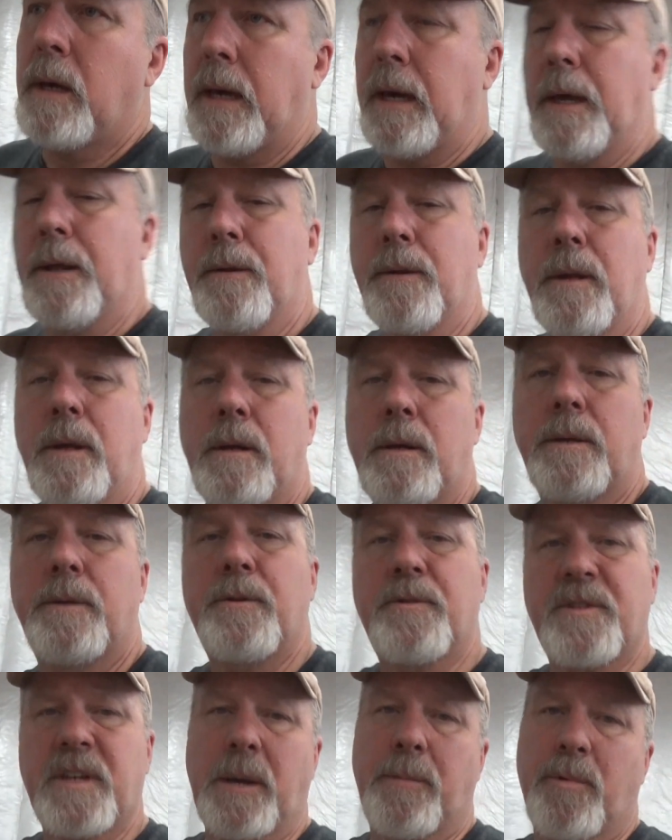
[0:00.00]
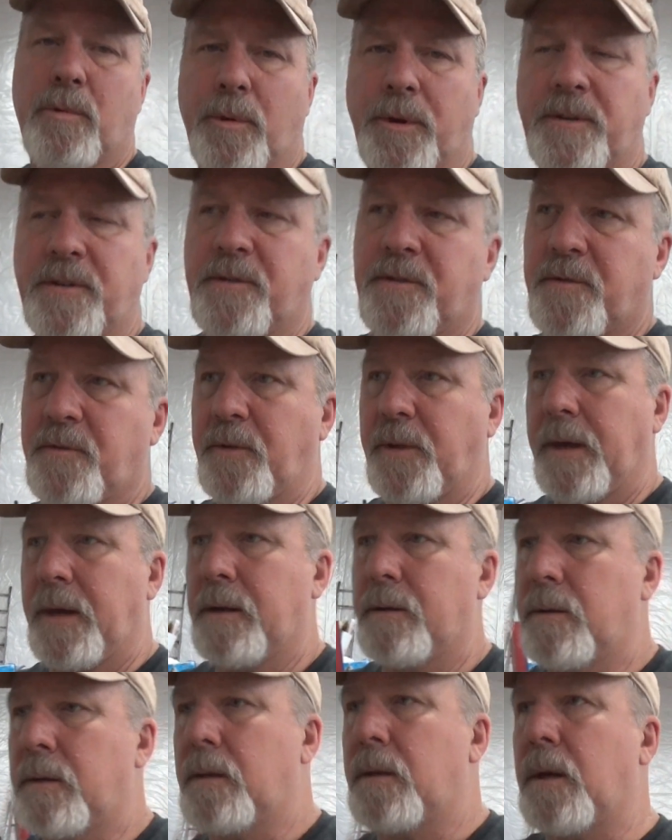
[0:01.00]
and there's a couple of reasons for that,
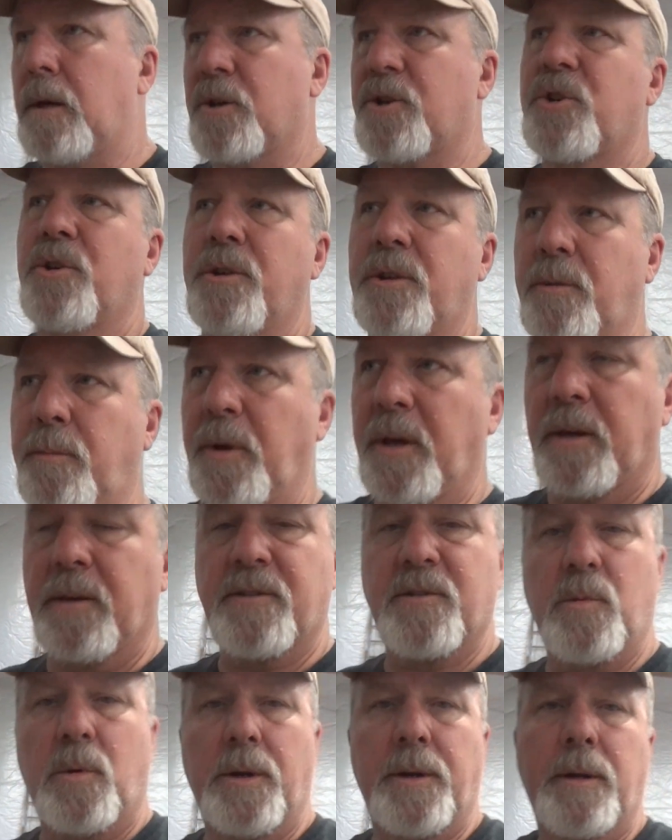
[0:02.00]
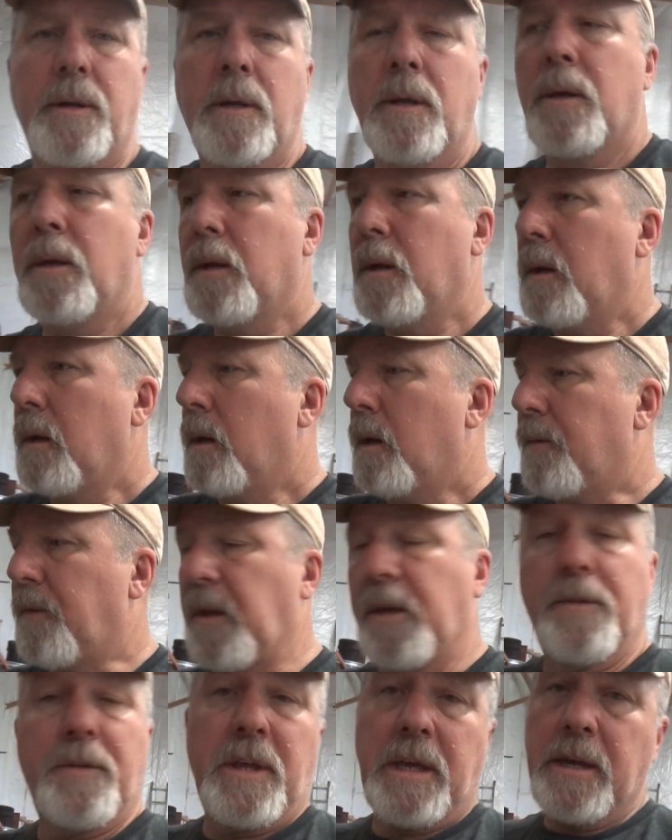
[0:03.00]
and I'll show you the biggest one.
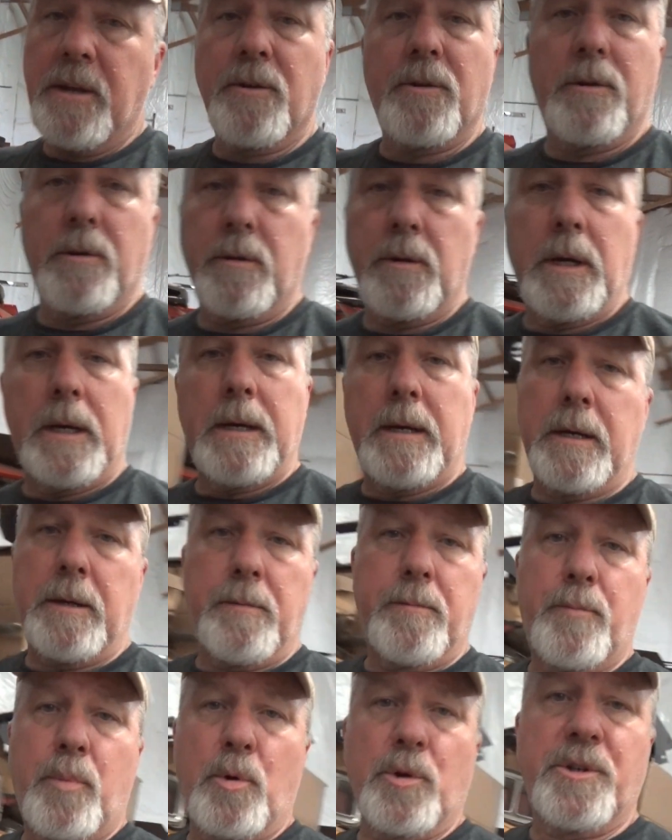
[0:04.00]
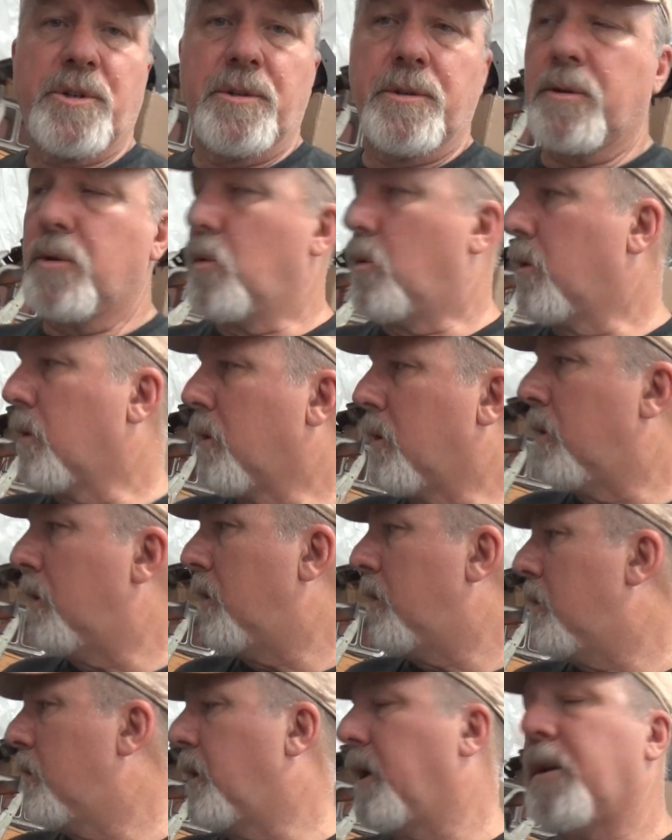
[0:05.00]
The inner portion of the door,
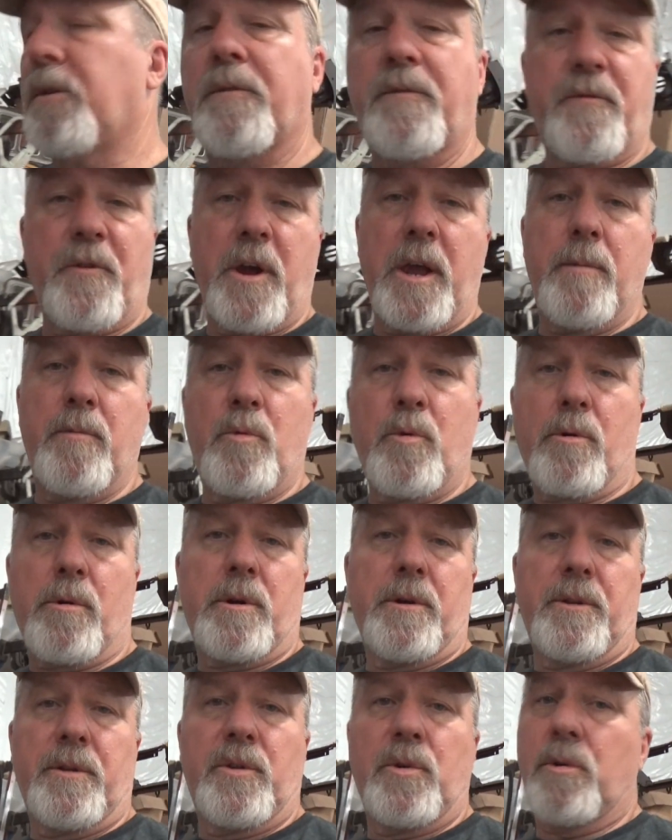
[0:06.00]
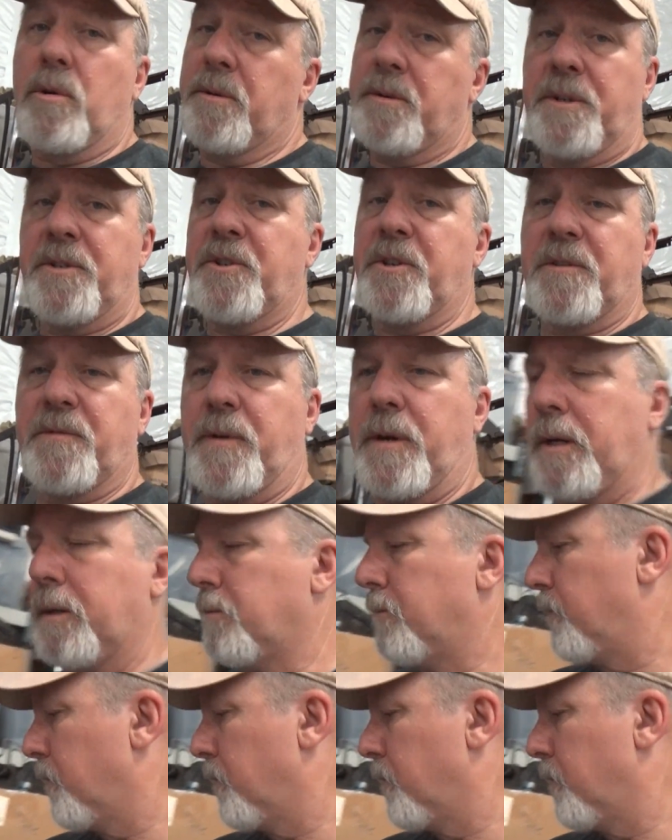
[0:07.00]
the inner framework of the door is just fine,